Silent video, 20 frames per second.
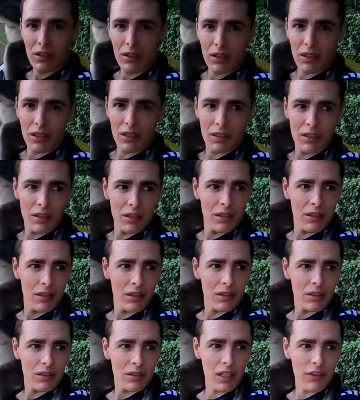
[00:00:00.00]
Yeah.
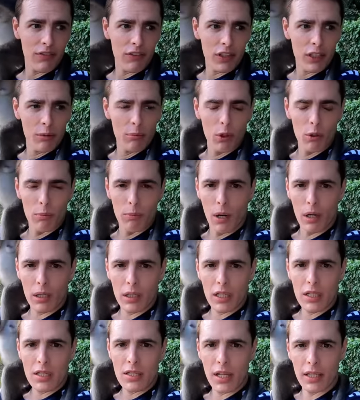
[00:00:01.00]
Definitely more
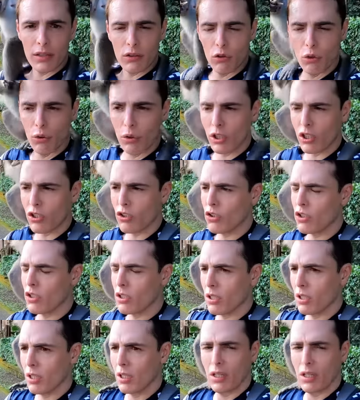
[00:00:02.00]
monkeys than tourists.